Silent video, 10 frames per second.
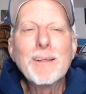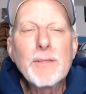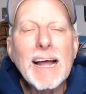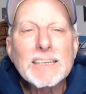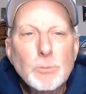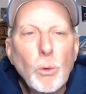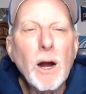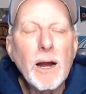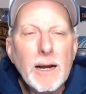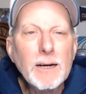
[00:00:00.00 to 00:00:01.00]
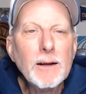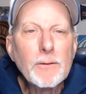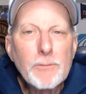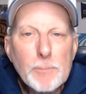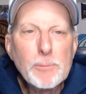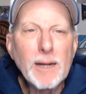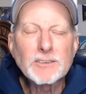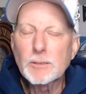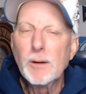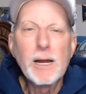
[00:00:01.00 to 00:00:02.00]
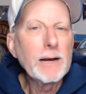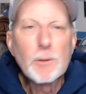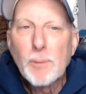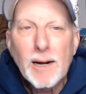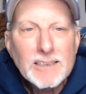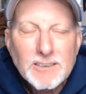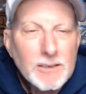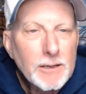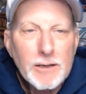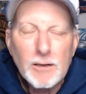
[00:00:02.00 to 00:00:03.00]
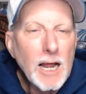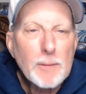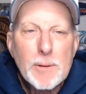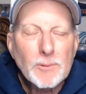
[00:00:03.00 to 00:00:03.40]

That's why they benched him. A lot of people